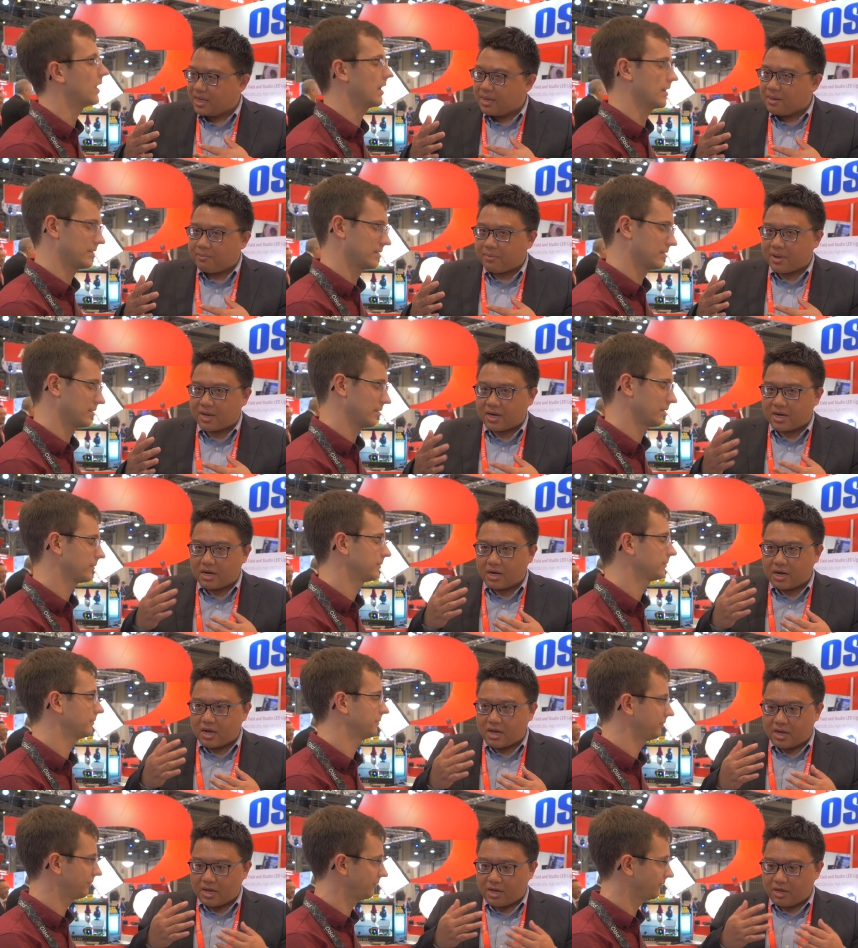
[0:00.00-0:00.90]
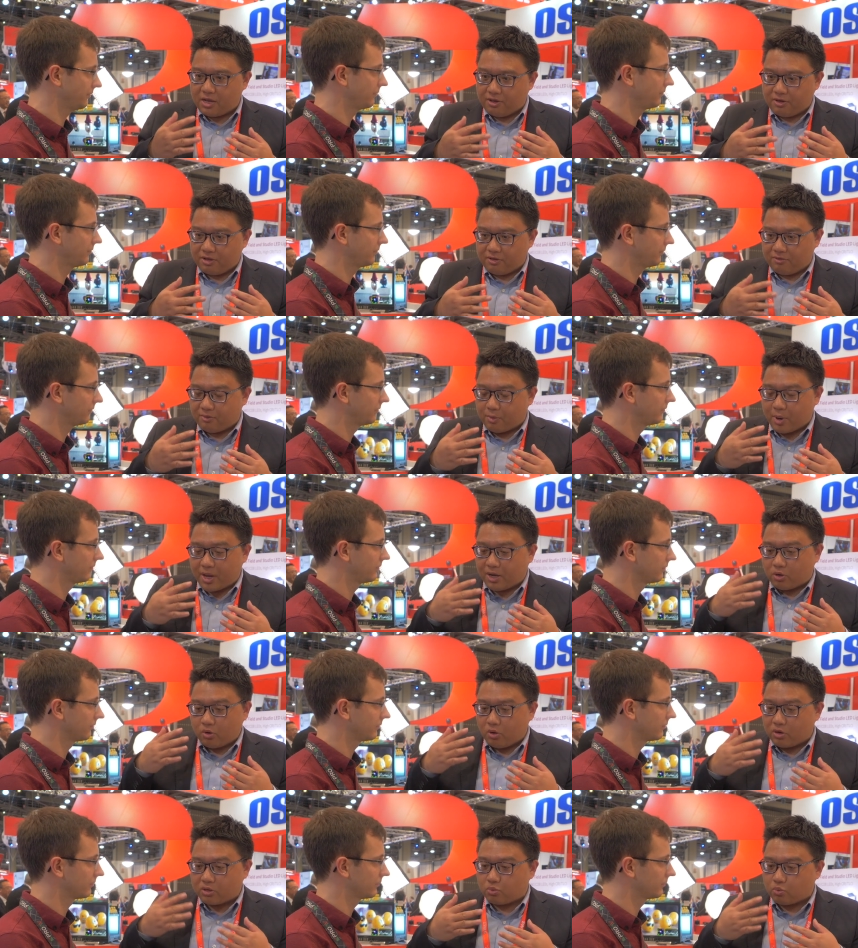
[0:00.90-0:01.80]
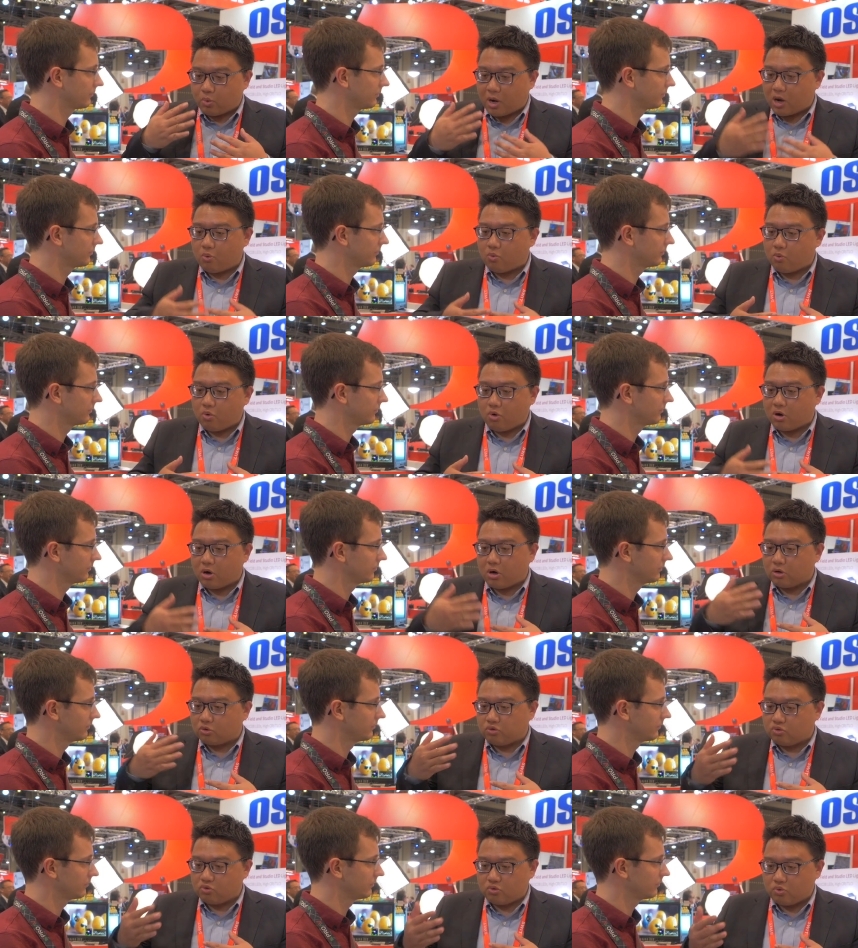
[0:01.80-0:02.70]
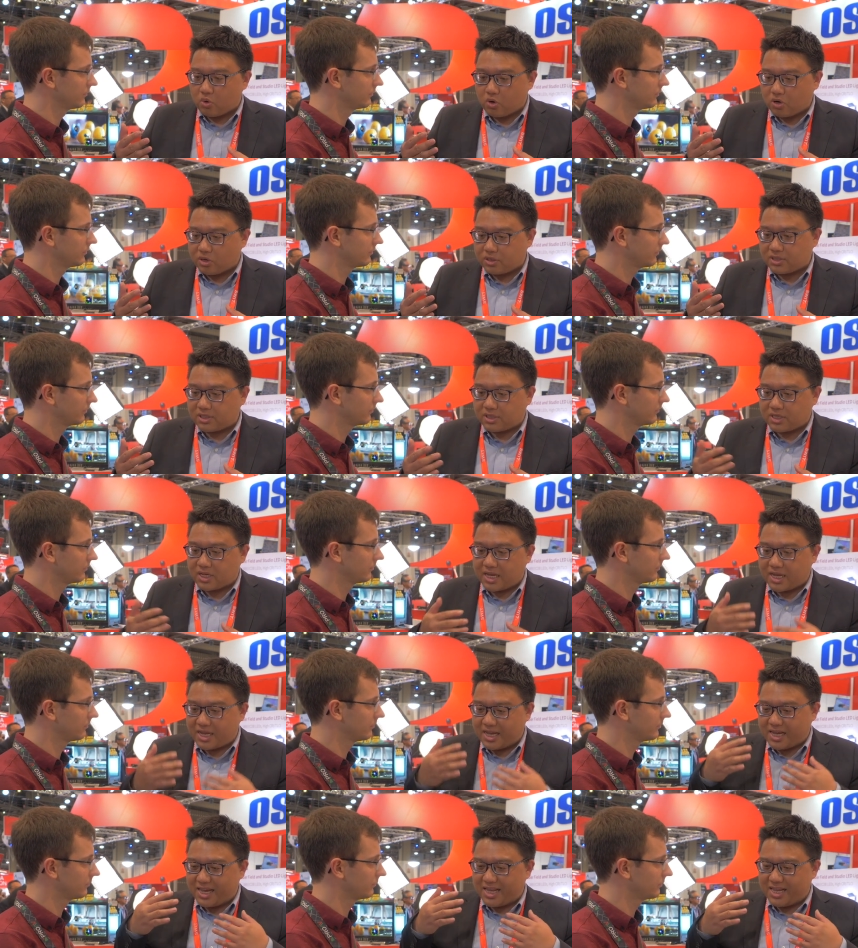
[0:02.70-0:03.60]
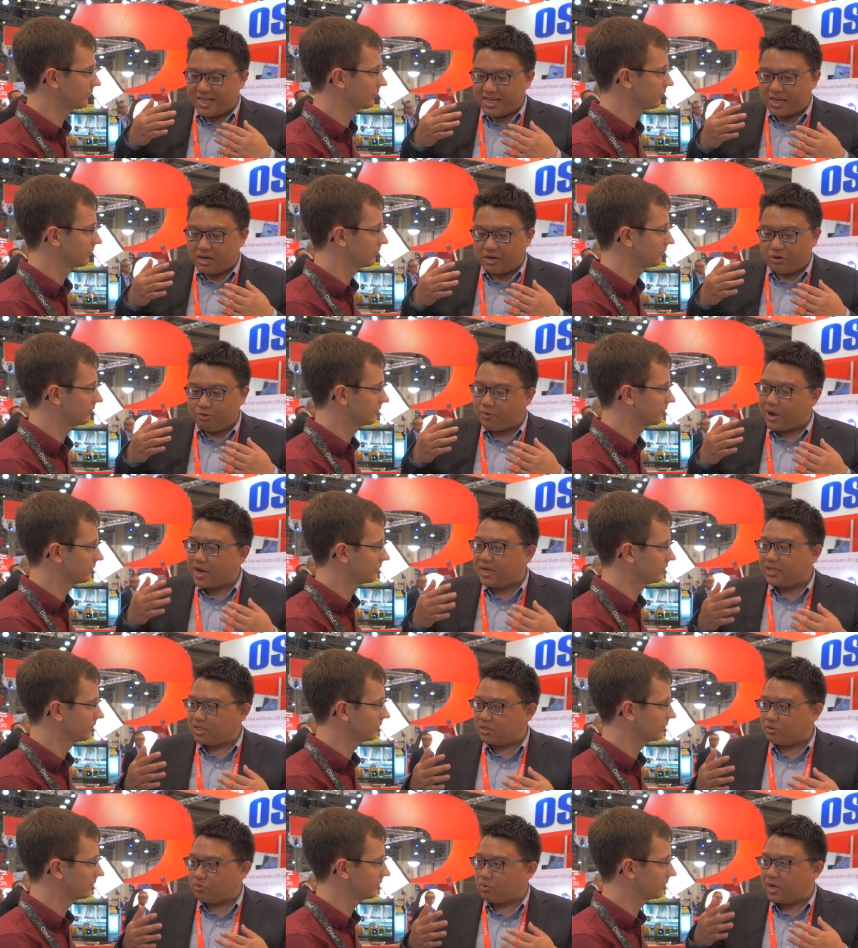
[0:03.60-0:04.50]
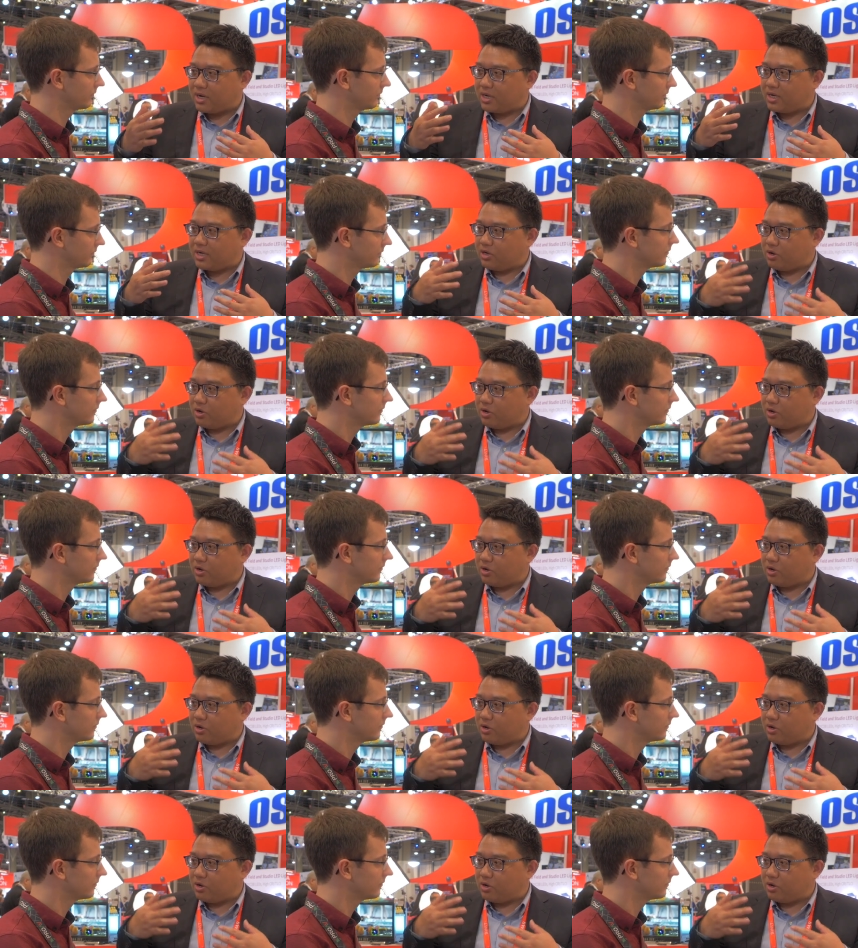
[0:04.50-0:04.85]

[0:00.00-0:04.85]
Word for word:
Speaker 1: Yes. But when across one wall or two walls, the ranges were